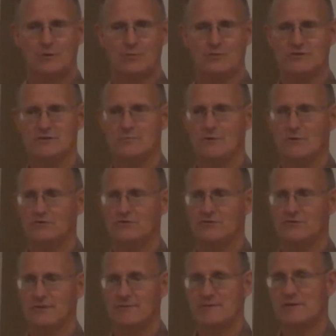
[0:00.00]
What did Moses
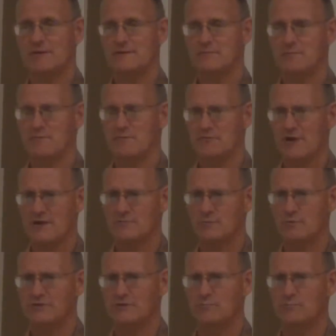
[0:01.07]
claim? He claimed to be a prophet.
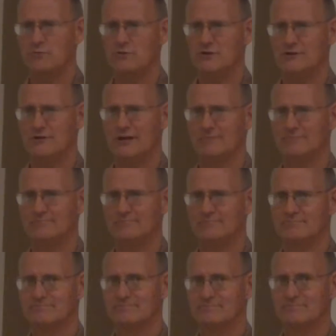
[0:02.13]
What did Buddha claim?
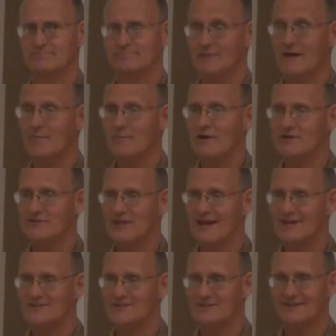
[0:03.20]
Not much,
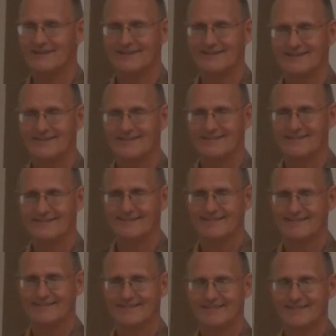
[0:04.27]
actually.
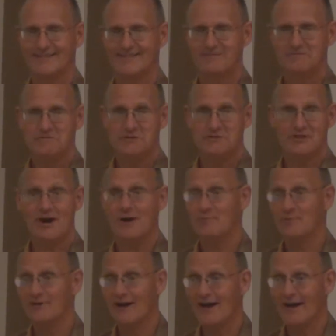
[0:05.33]
He's a
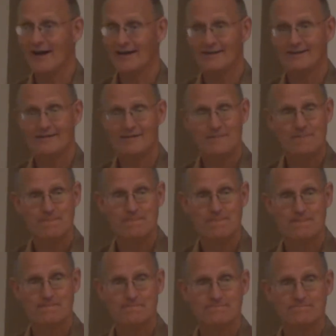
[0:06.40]
humble guy.
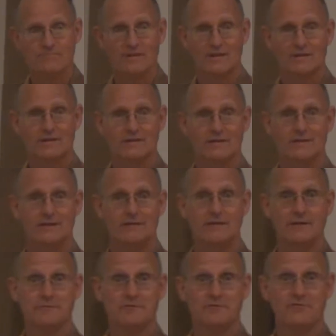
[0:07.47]
He
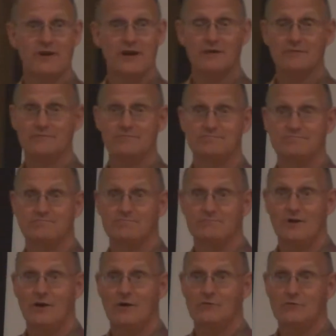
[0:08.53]
claimed to have found
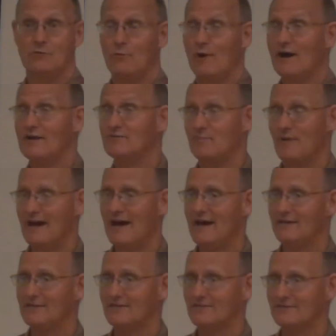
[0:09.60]
the wise
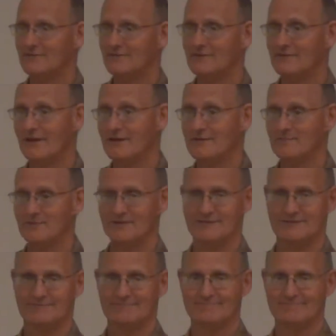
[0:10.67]
path to enlightenment.